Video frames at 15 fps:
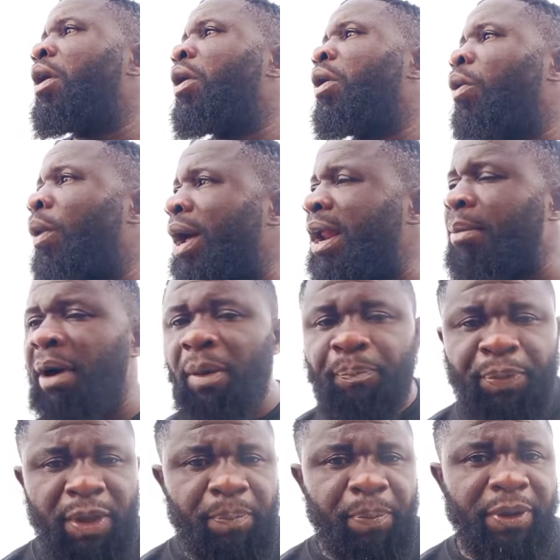What about
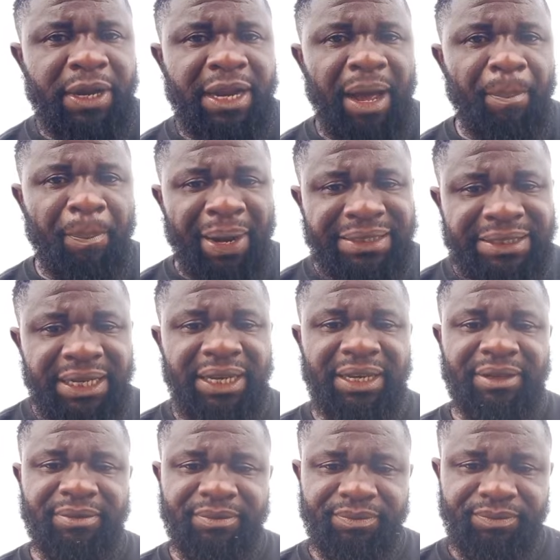people that are battling?
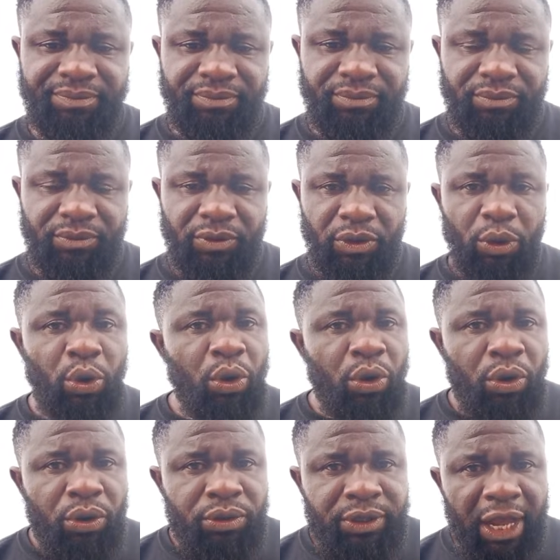
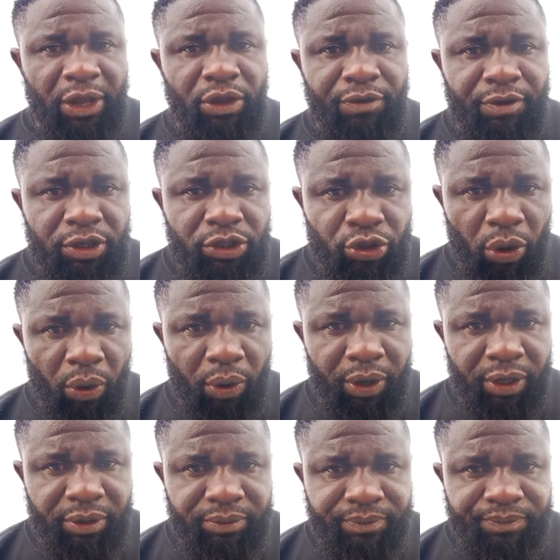Thank you for joining.
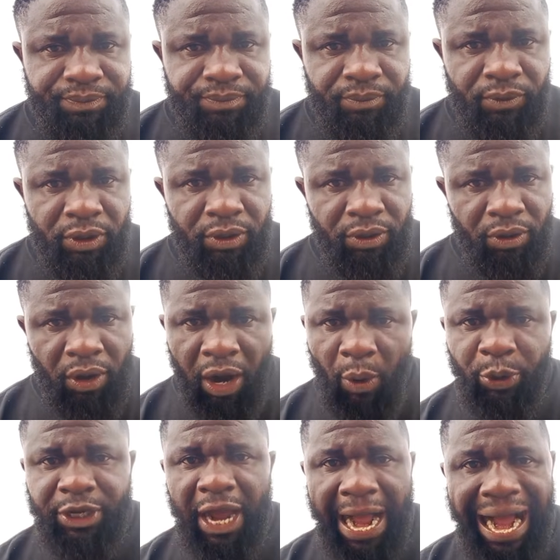
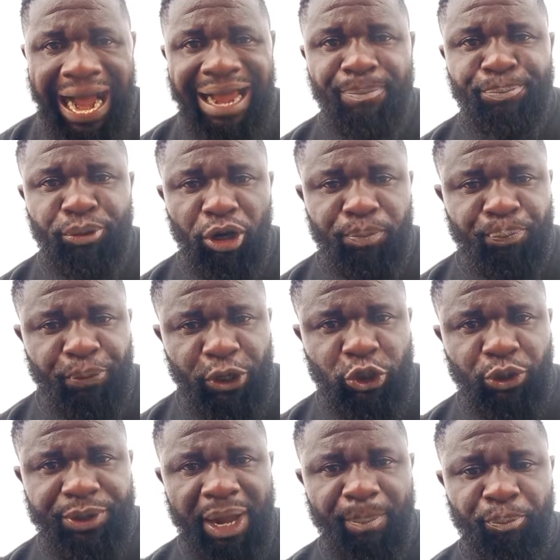With high blood
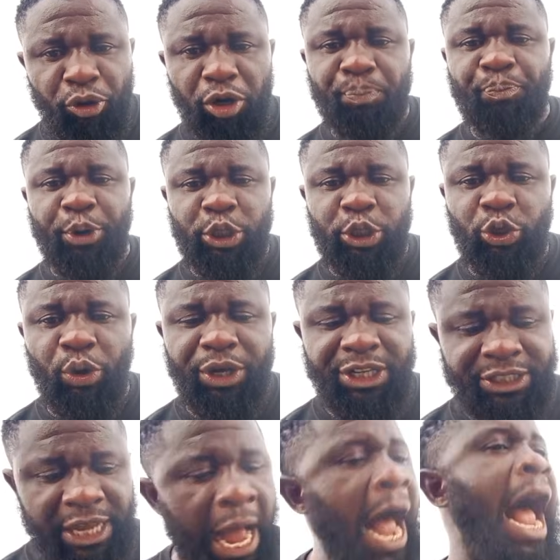pressure, your blood pressure is
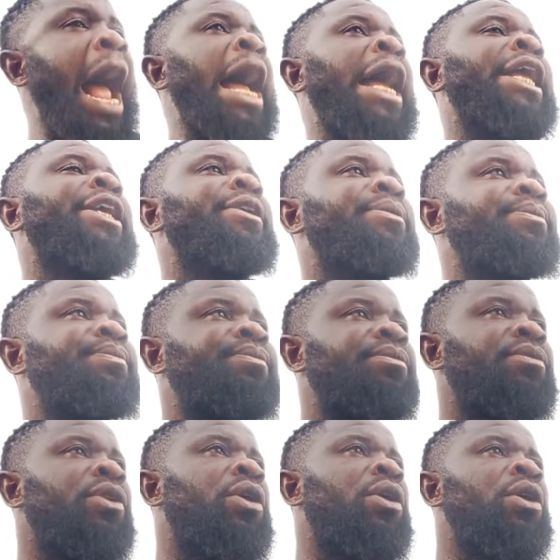high.
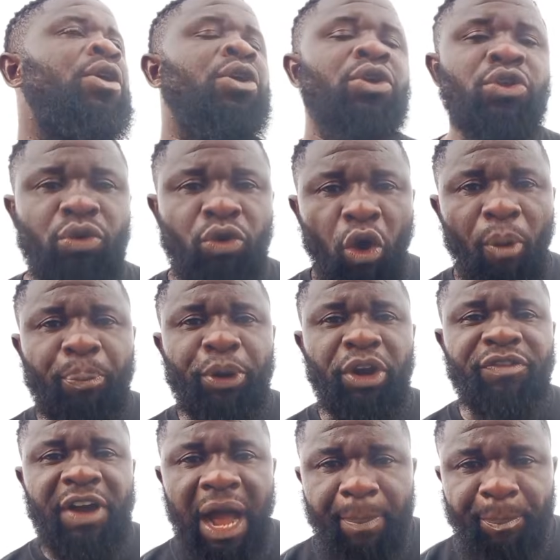You complain of
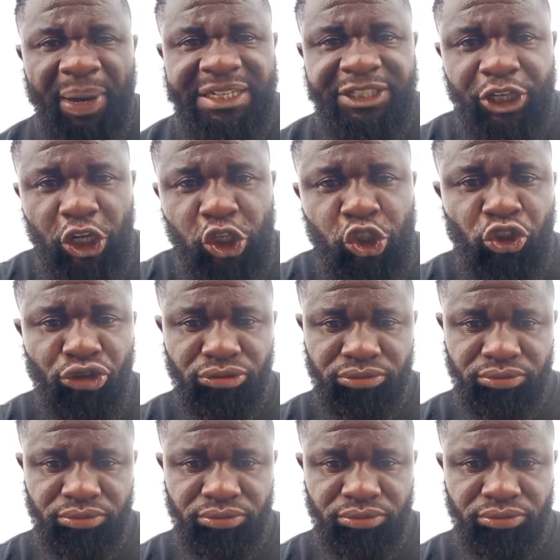hypertension.